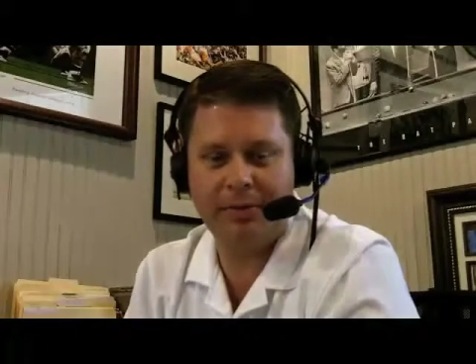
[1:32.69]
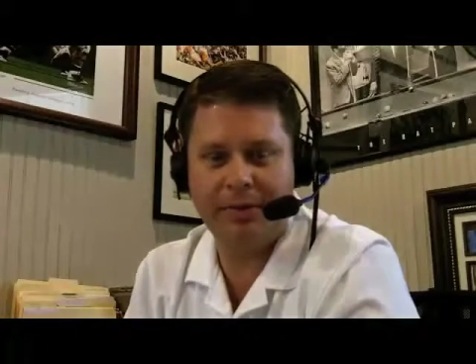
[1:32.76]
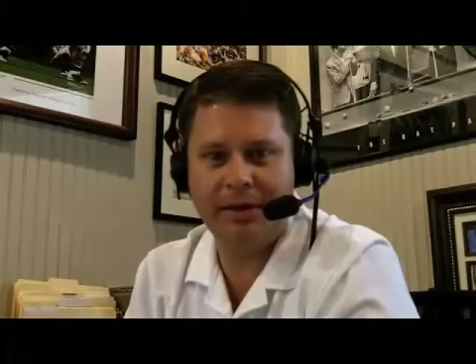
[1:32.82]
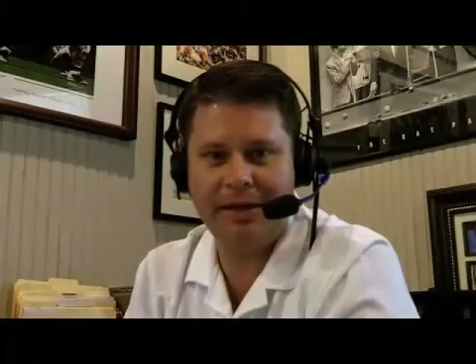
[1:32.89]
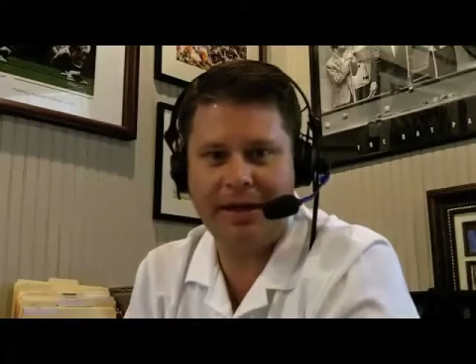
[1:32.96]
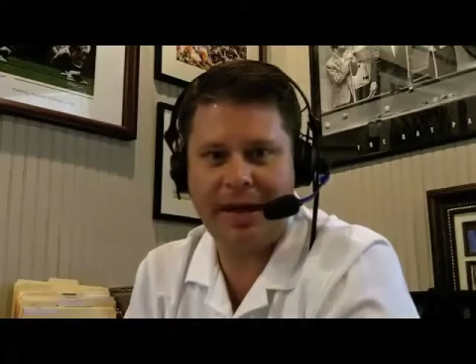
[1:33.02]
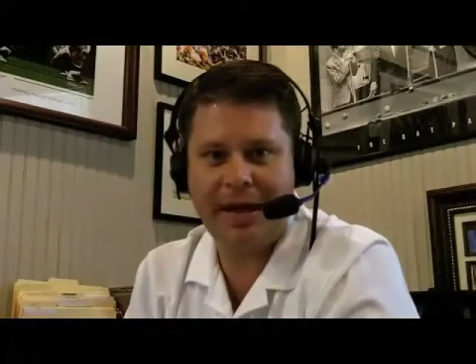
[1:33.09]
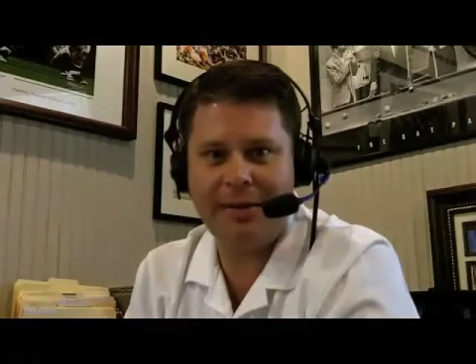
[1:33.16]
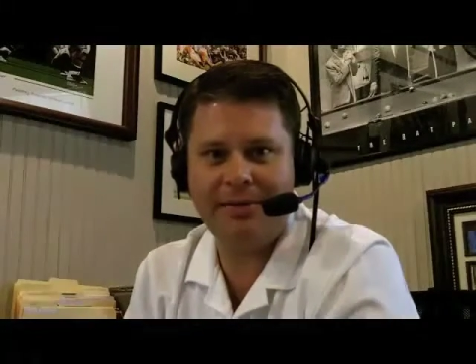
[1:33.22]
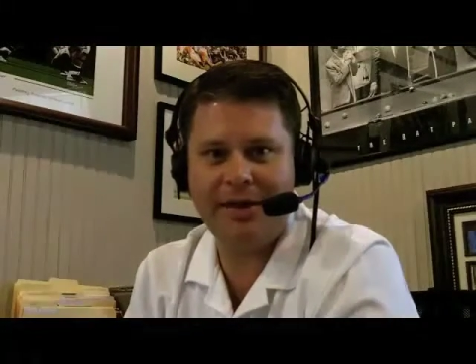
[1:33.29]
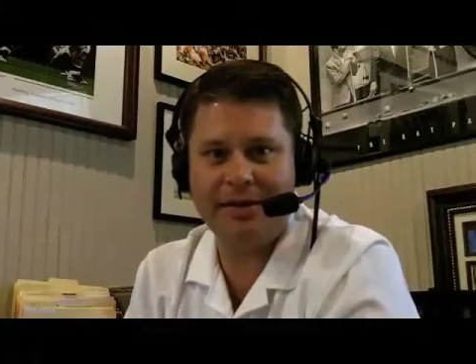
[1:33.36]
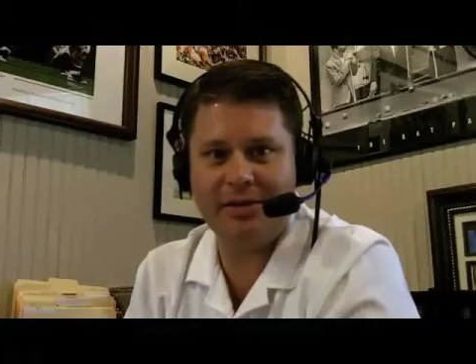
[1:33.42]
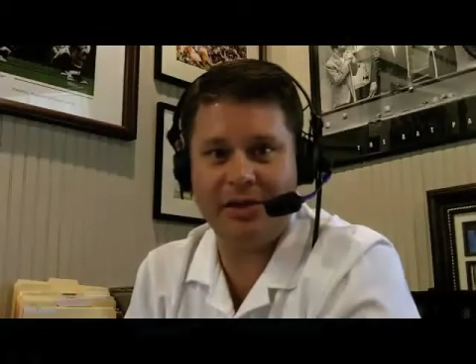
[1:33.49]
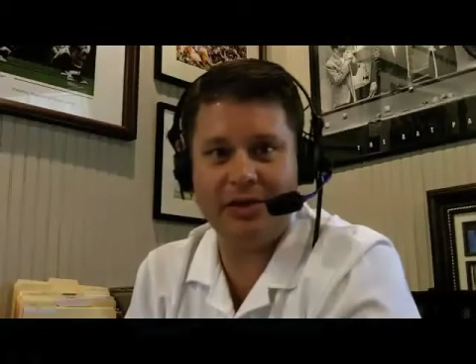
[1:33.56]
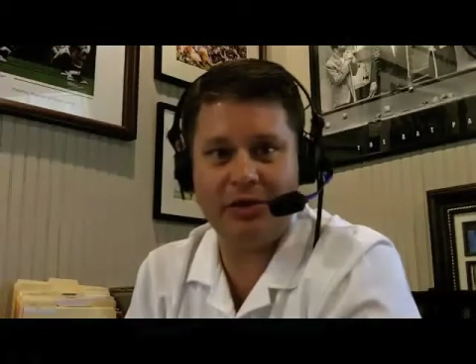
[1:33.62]
to be named
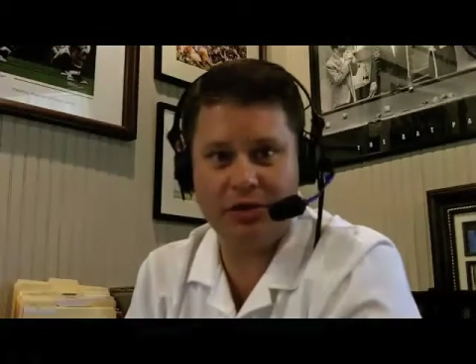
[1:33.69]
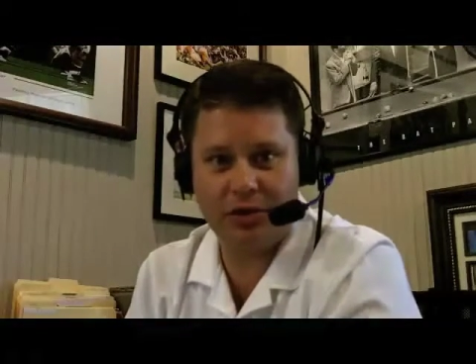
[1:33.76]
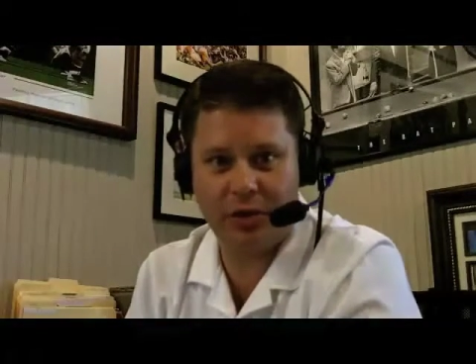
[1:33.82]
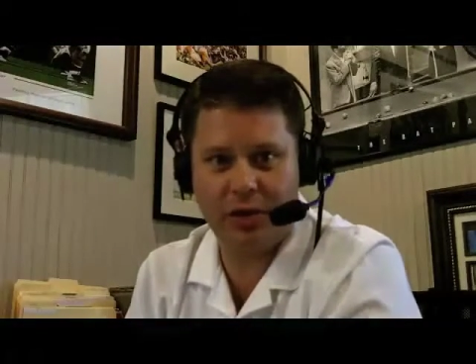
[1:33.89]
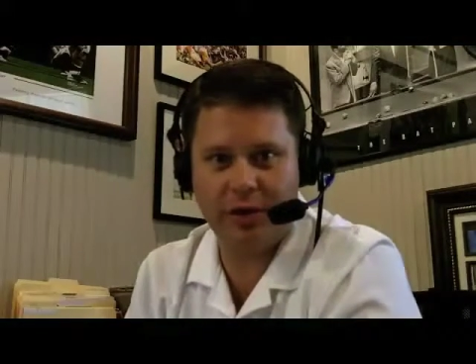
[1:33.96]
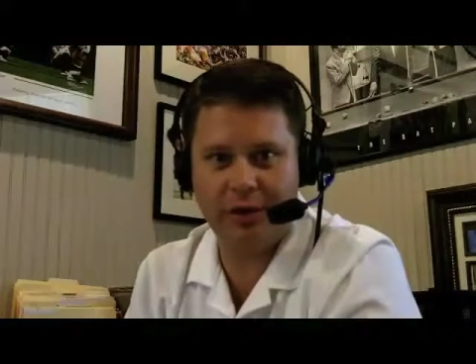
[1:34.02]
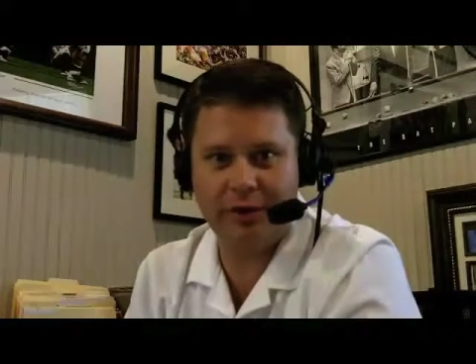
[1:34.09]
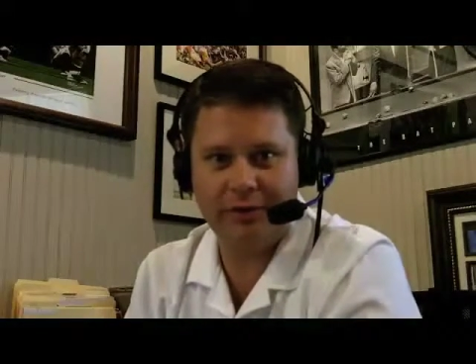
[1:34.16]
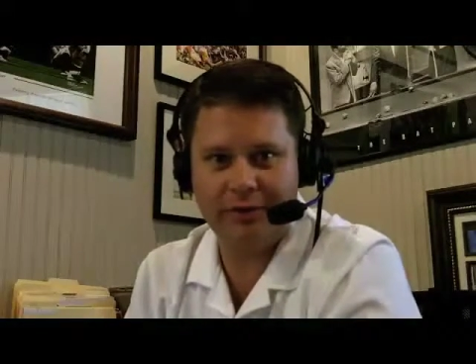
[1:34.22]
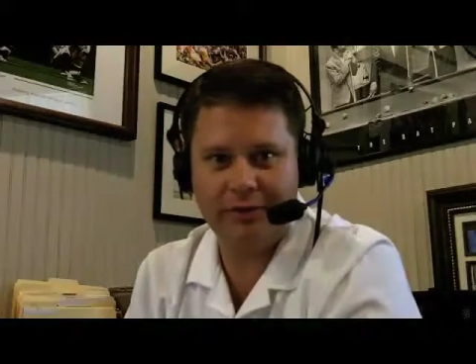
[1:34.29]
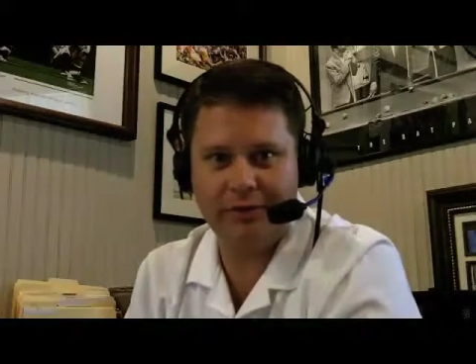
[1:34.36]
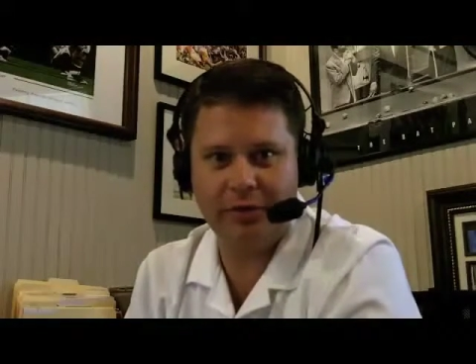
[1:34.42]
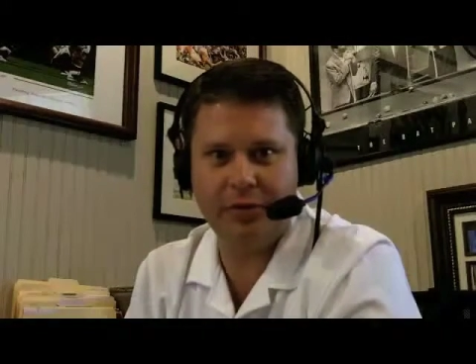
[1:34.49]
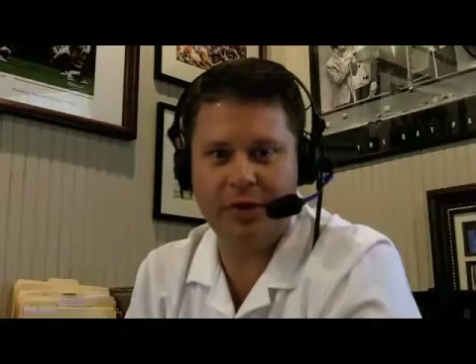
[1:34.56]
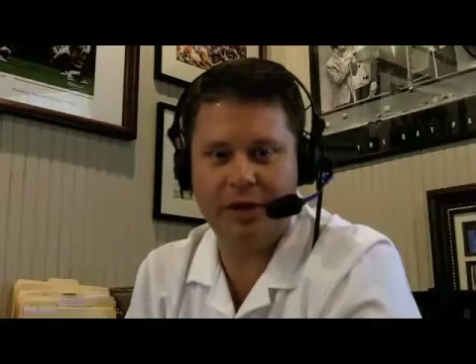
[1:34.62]
as a starter
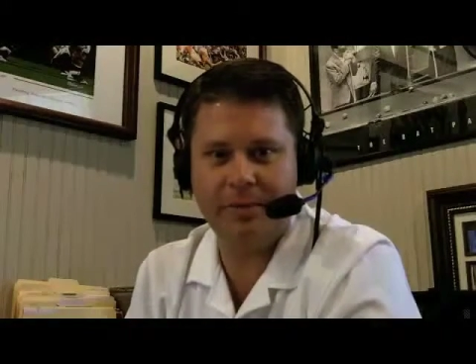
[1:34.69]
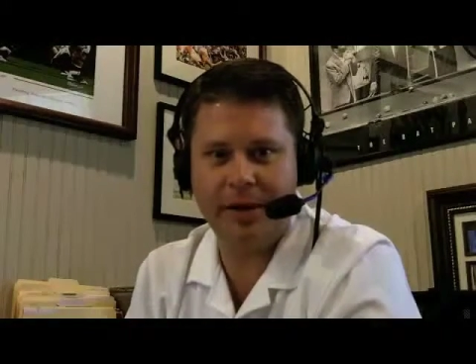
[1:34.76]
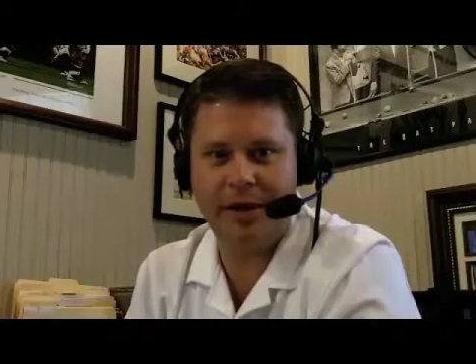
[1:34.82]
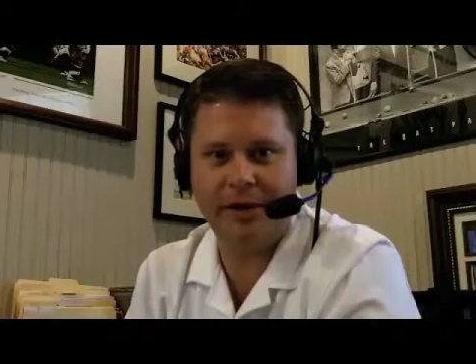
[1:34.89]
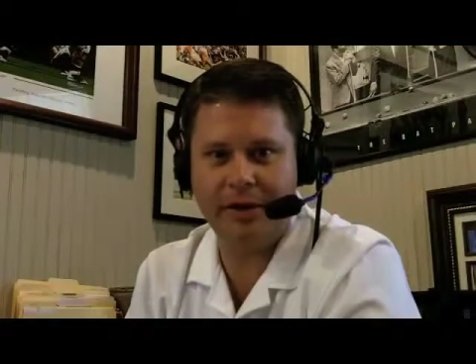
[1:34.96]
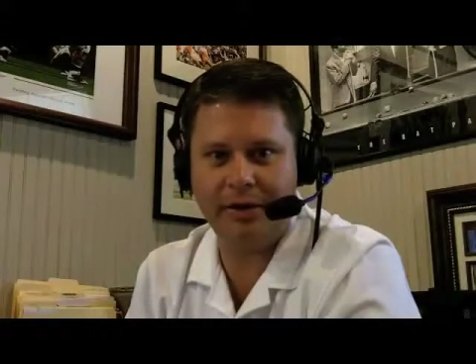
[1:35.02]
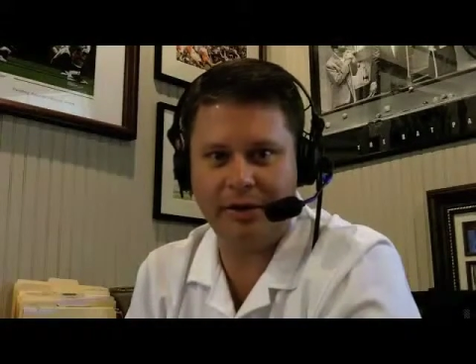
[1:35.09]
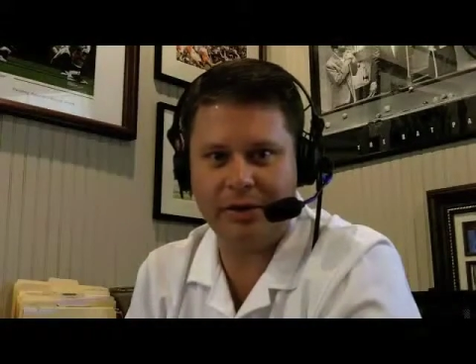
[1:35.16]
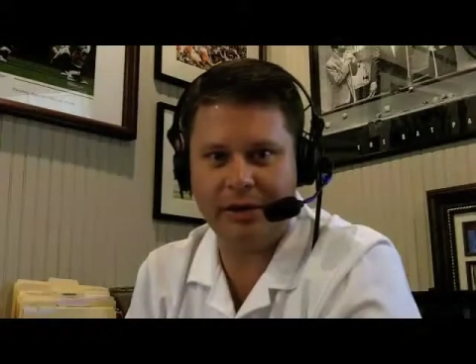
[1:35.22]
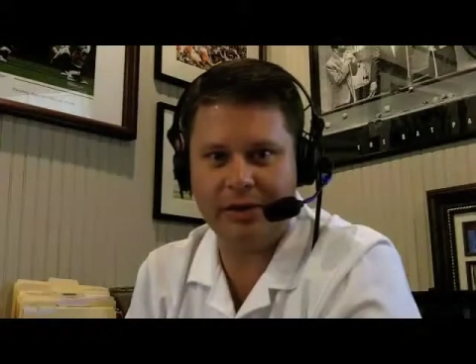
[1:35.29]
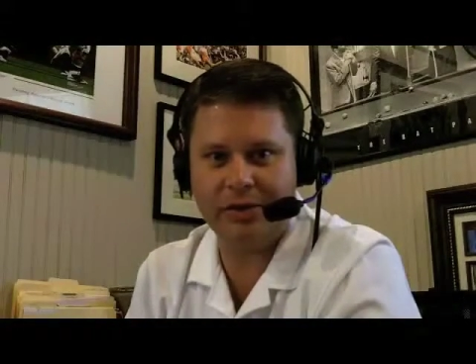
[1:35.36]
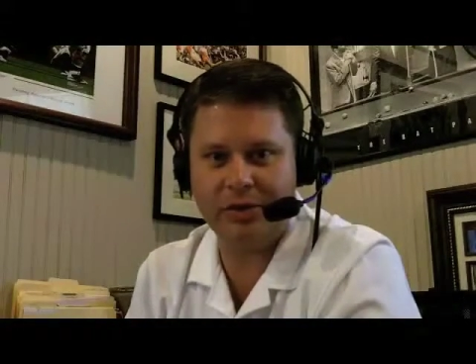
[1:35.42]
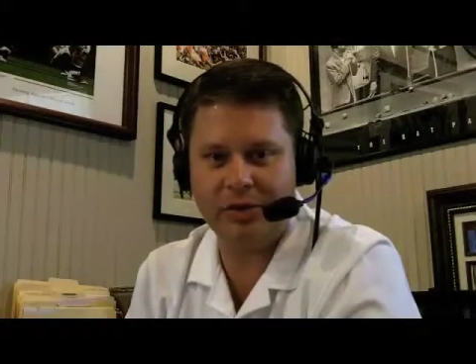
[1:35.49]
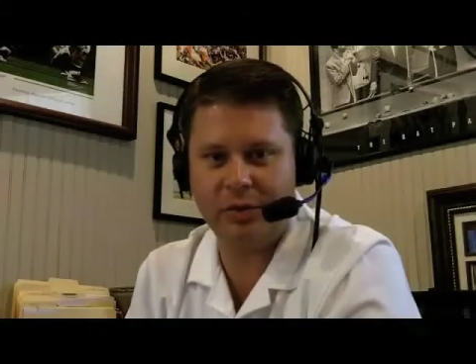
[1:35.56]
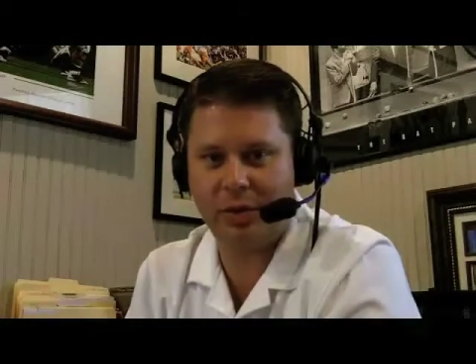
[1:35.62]
for the American
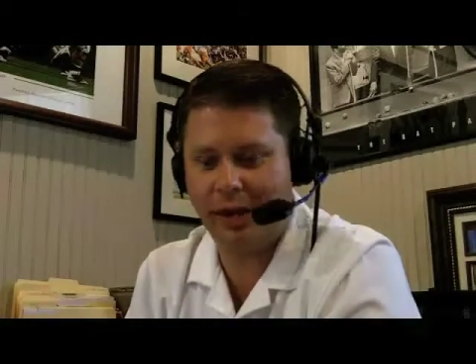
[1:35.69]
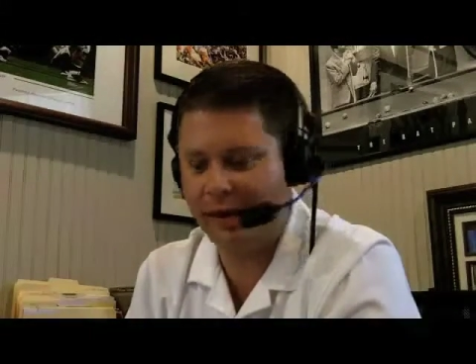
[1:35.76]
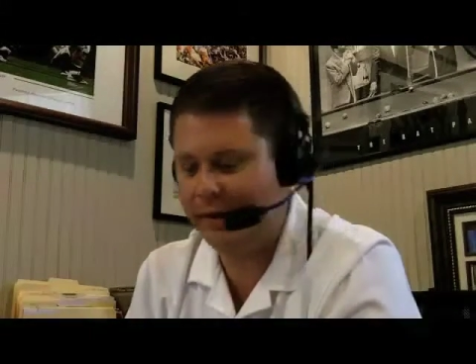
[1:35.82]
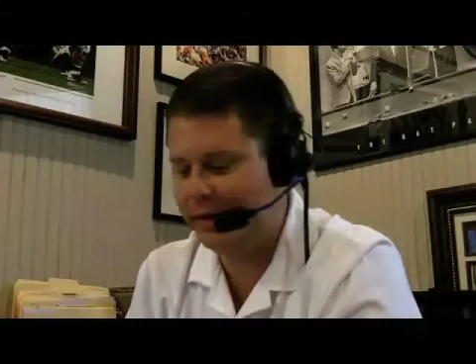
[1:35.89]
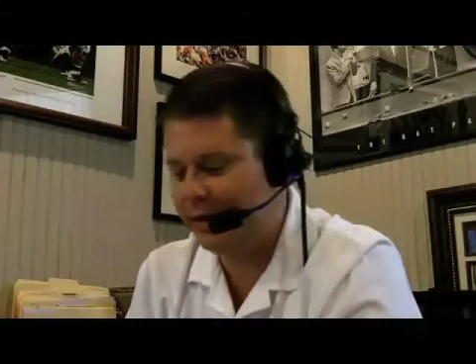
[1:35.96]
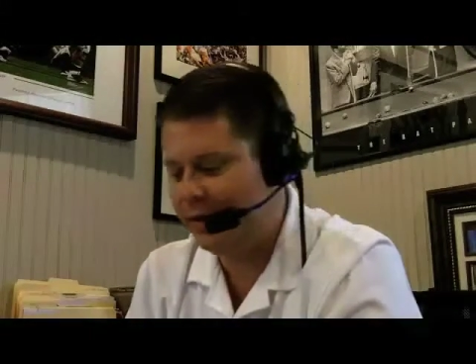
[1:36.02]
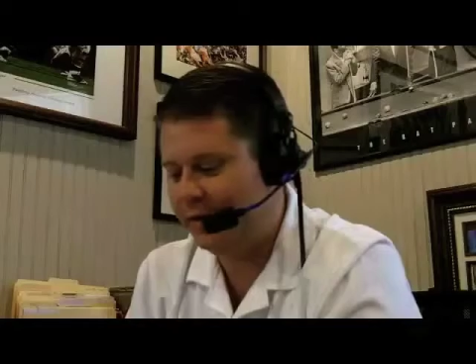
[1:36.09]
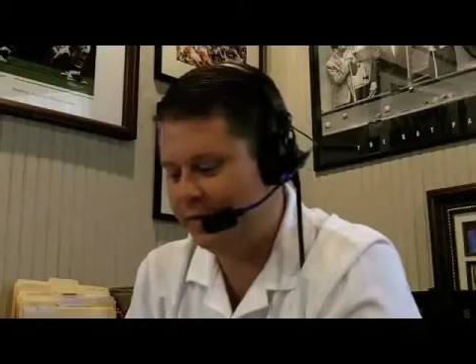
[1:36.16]
League squad.